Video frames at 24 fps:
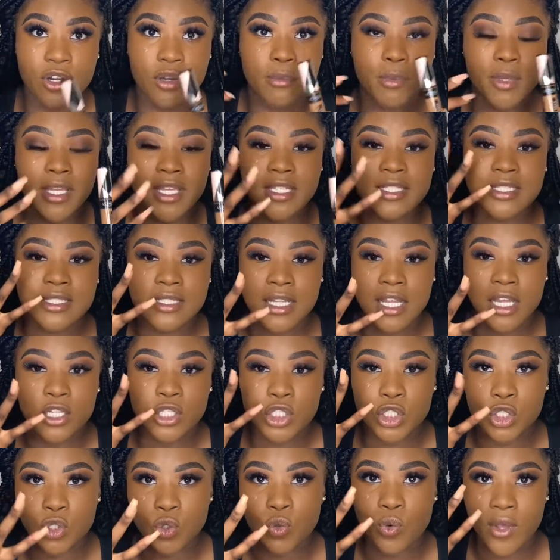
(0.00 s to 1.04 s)
but it's not
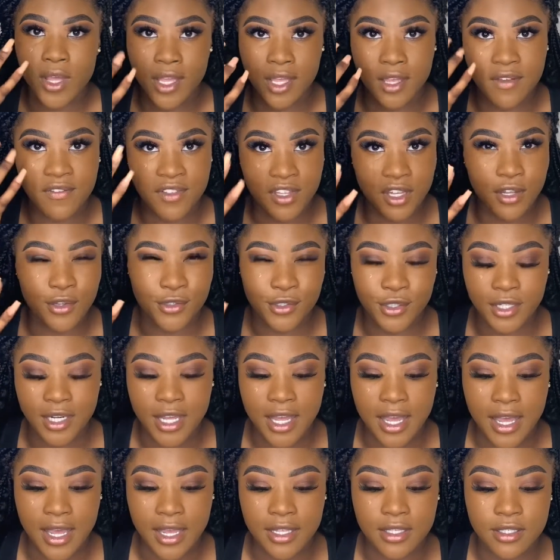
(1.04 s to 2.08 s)
too heavy under the
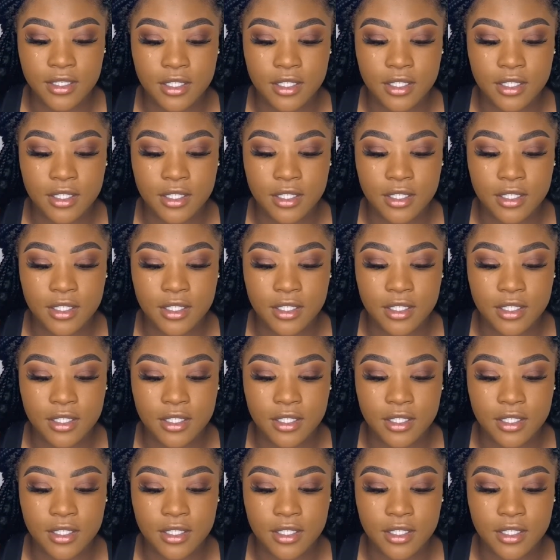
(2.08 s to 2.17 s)
eyes.